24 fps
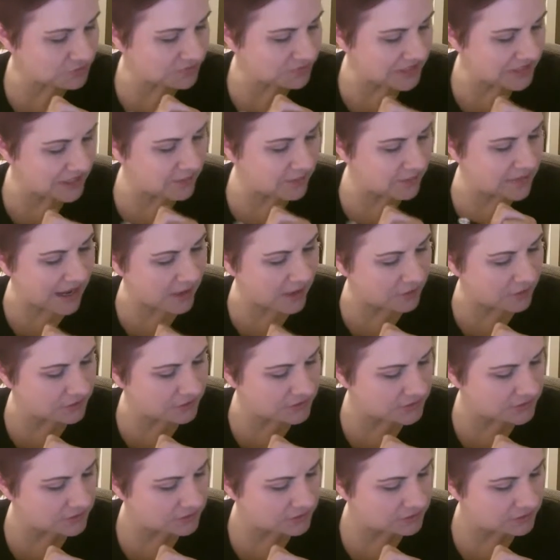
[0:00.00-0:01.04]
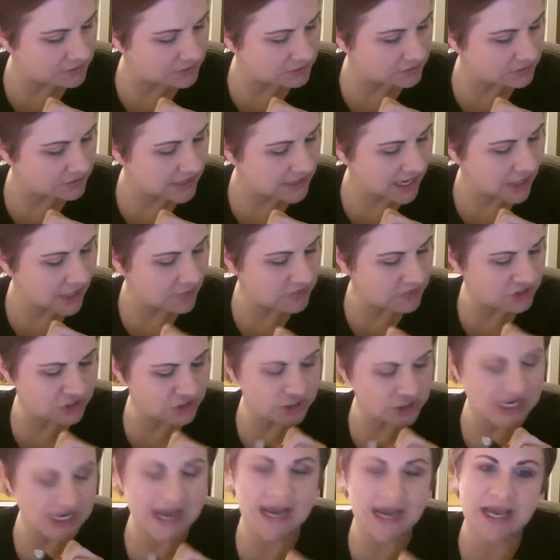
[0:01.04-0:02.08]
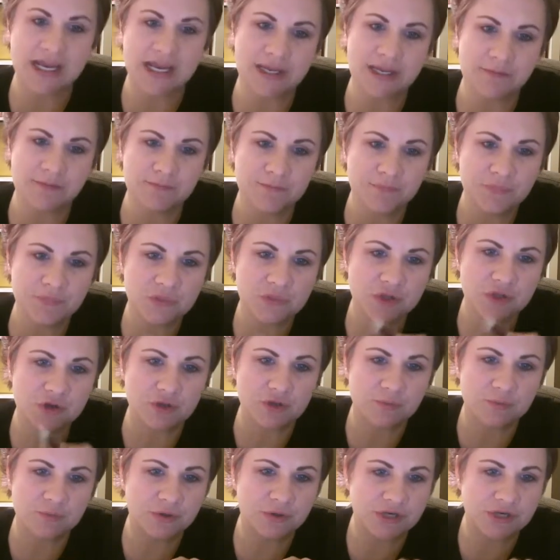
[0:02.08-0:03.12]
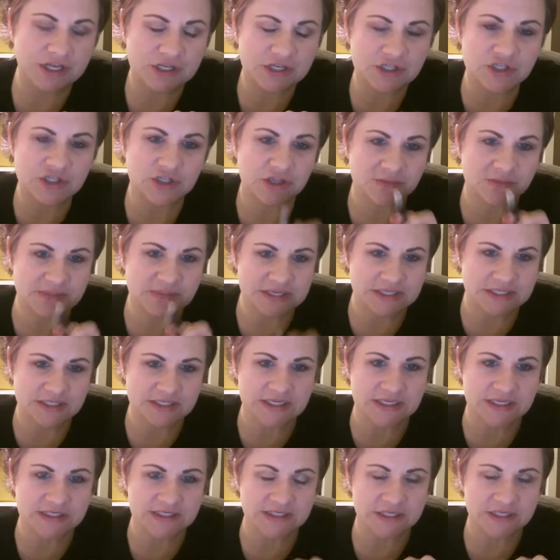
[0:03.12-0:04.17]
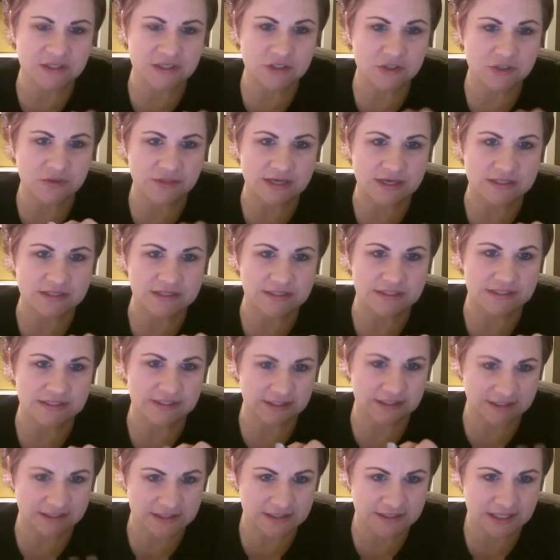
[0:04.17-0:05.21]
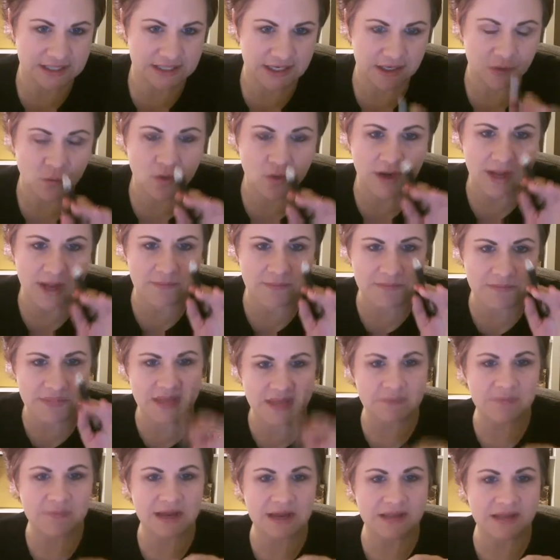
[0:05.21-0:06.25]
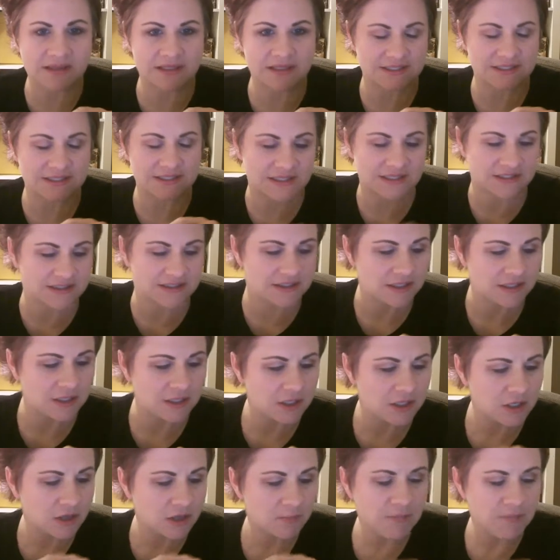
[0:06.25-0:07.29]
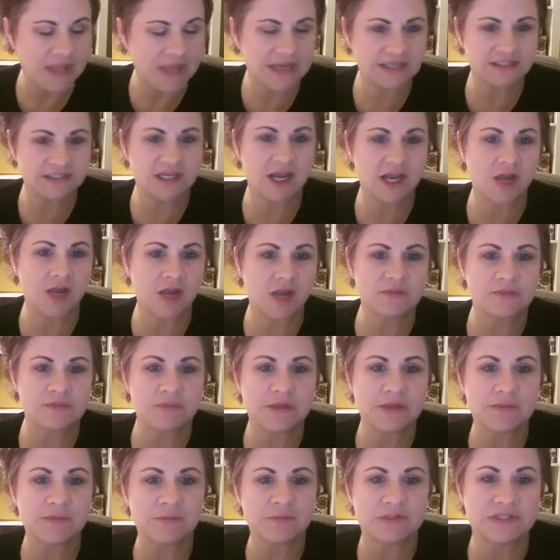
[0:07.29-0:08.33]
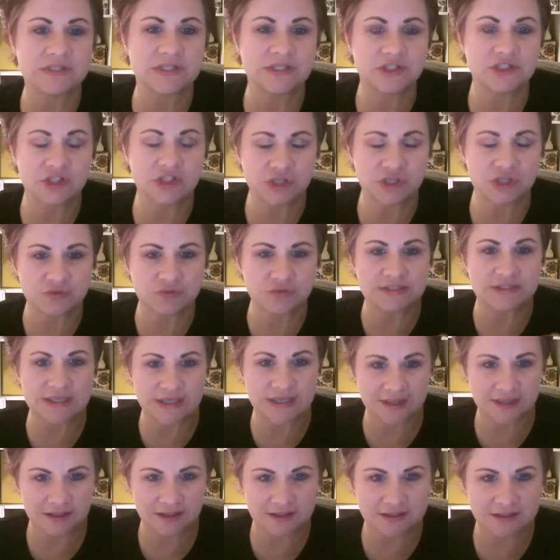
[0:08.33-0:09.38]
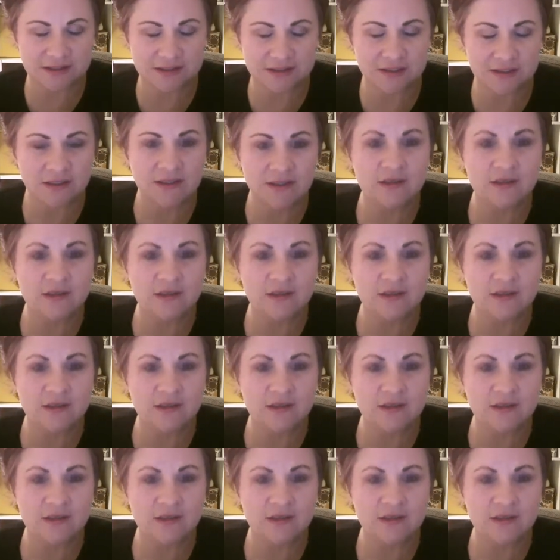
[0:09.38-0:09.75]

be about how much time you can put into the business in 2016. And what I mean by this is many times people's excuse is,